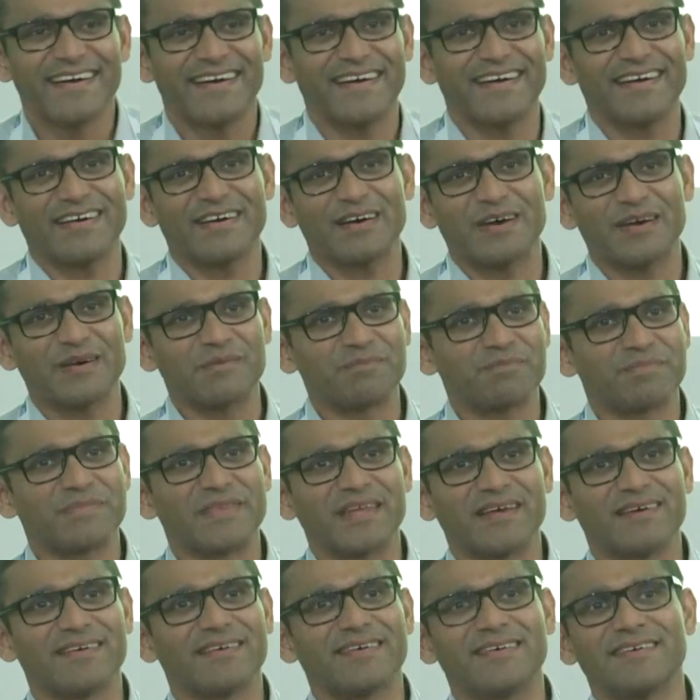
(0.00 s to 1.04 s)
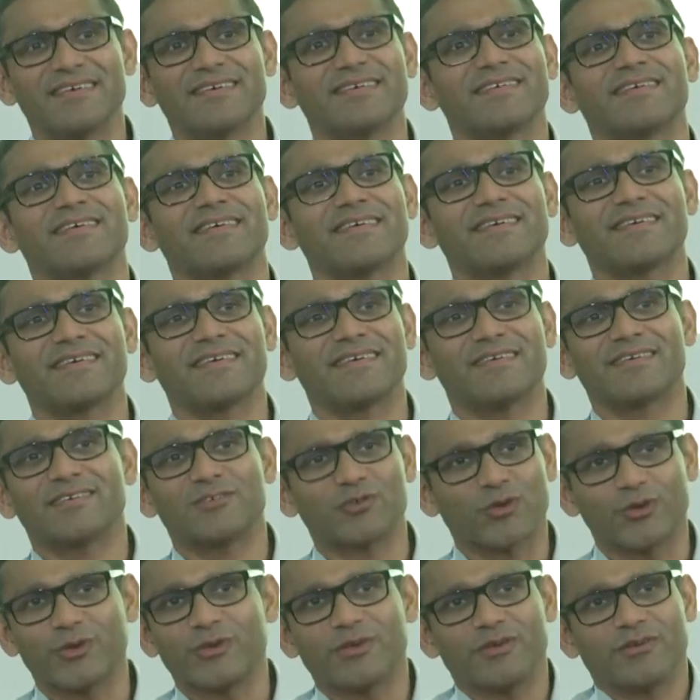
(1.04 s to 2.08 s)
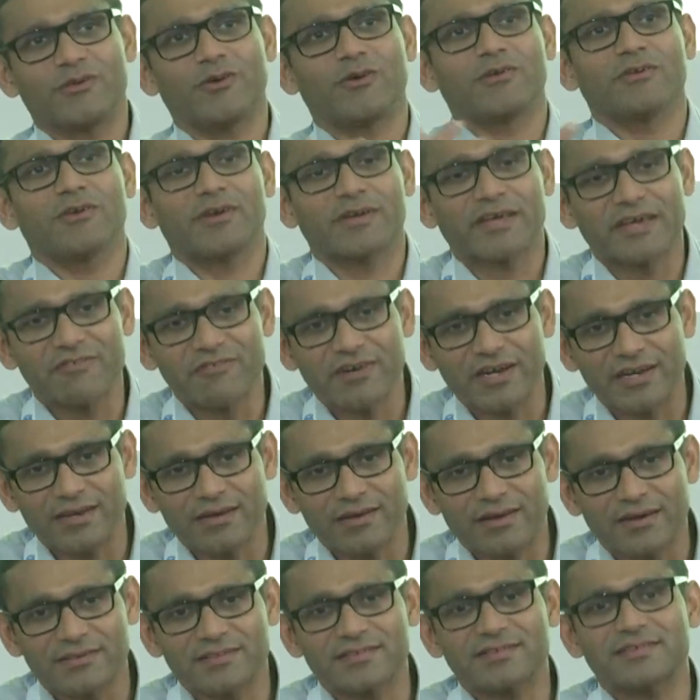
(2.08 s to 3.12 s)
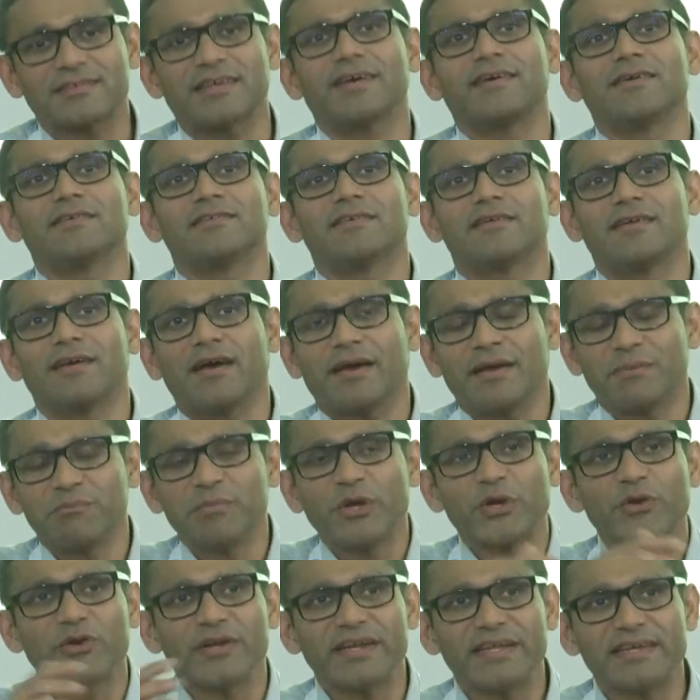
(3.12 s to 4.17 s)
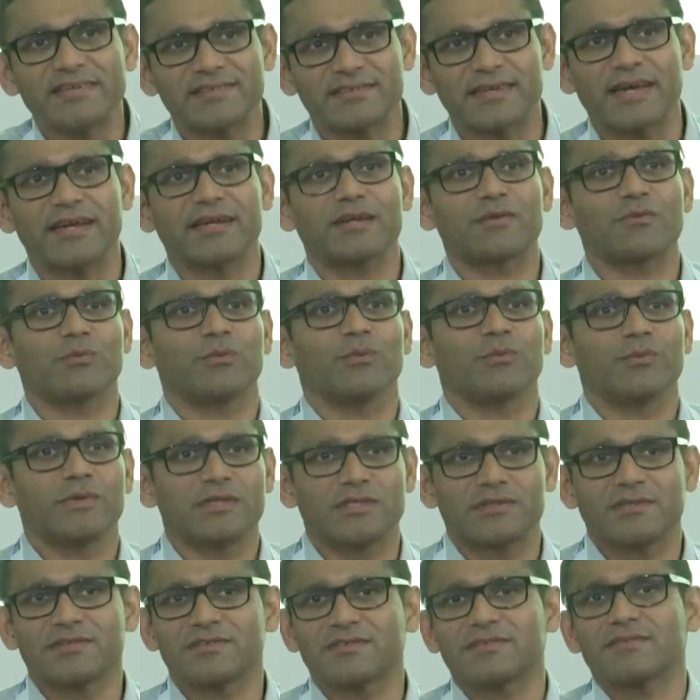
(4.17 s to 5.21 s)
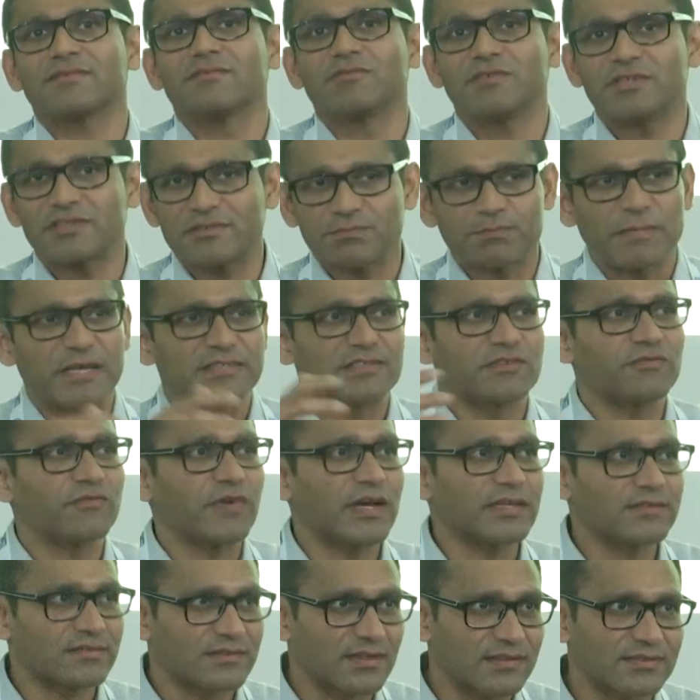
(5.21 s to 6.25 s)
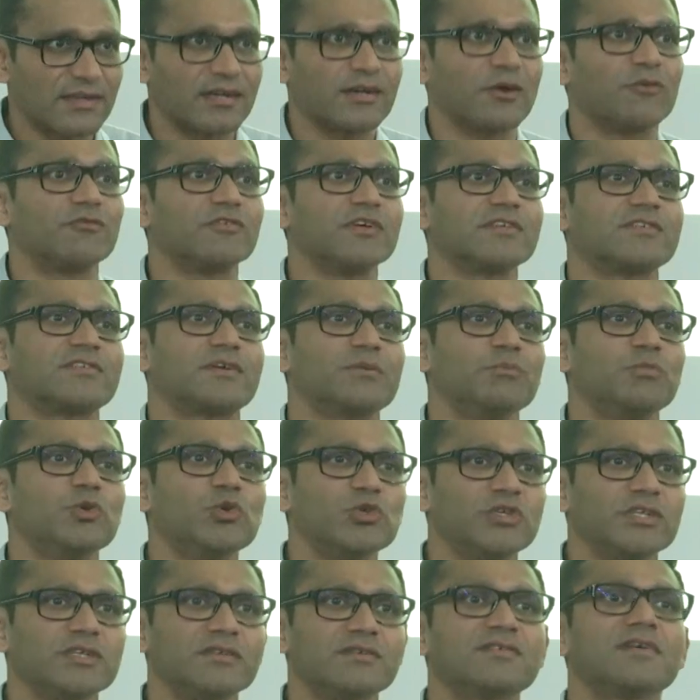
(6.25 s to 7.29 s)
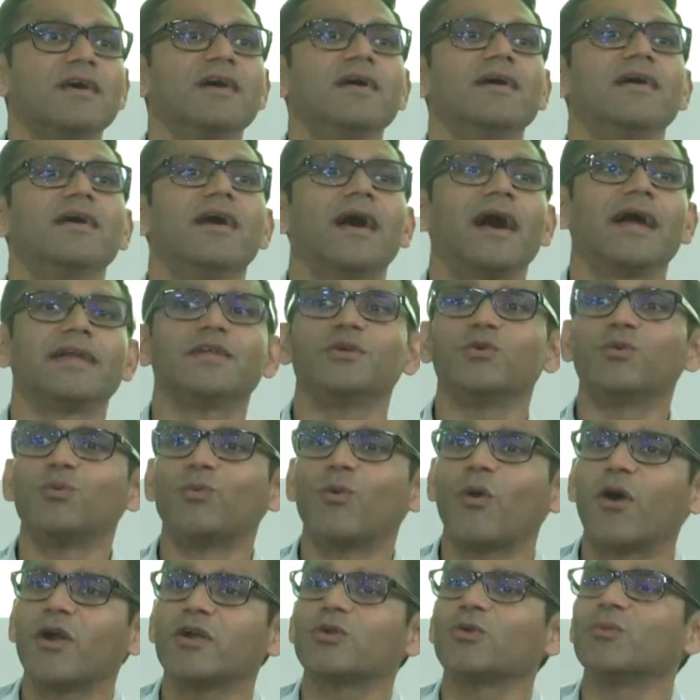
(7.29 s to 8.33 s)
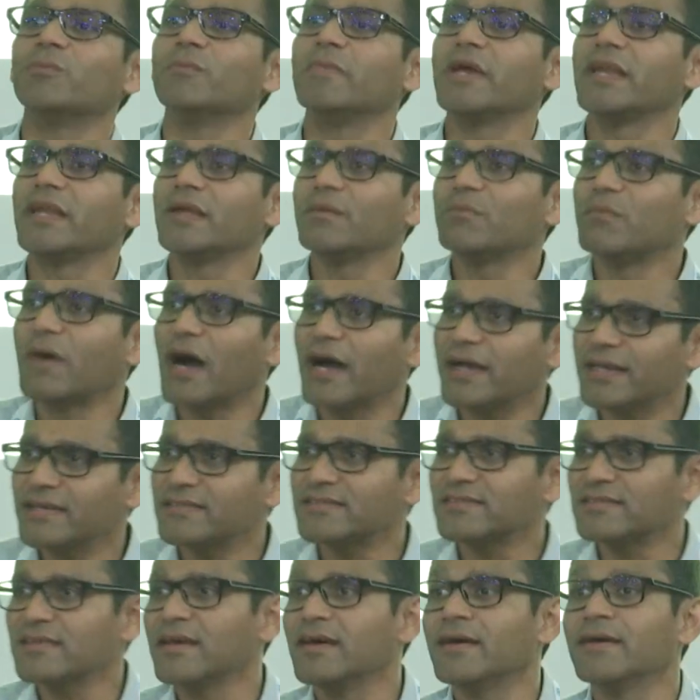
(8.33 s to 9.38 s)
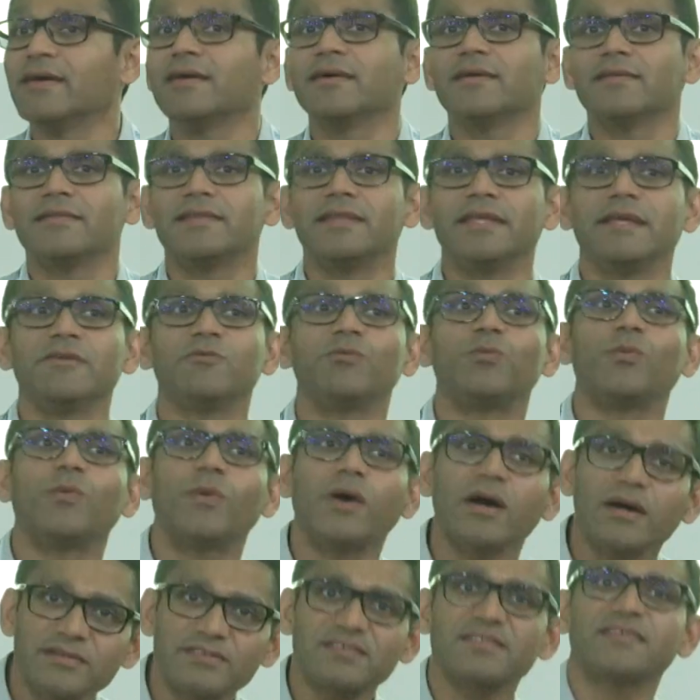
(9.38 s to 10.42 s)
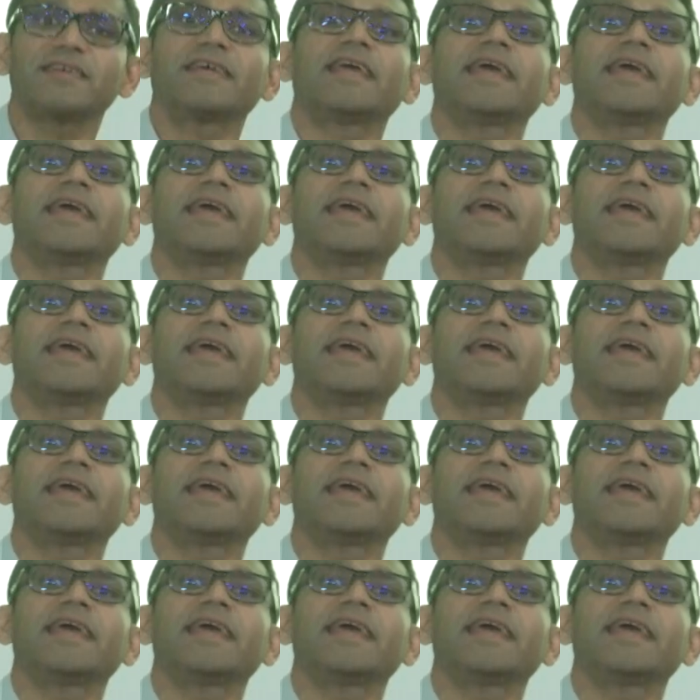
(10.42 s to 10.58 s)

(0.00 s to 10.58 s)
So you're given a ambiguity set which specifies the set of distributions, and you want to minimize the worst